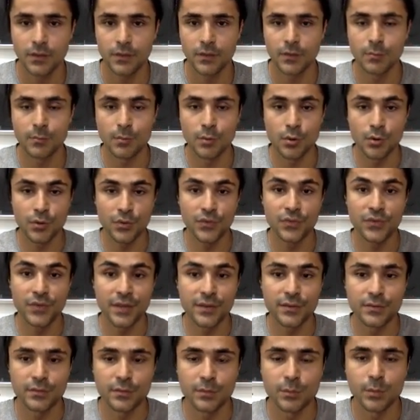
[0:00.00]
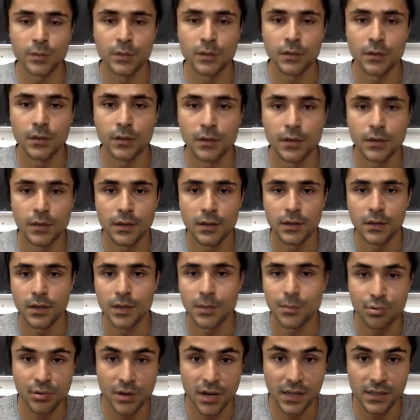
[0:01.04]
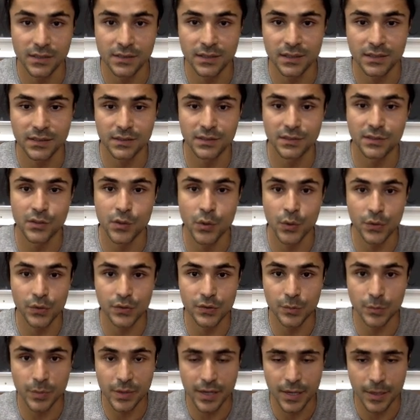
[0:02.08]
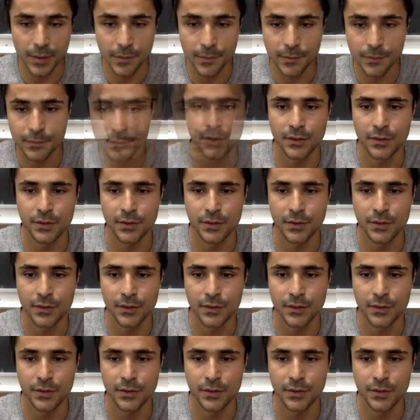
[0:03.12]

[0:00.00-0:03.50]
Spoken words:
the more favorable a process is going to be.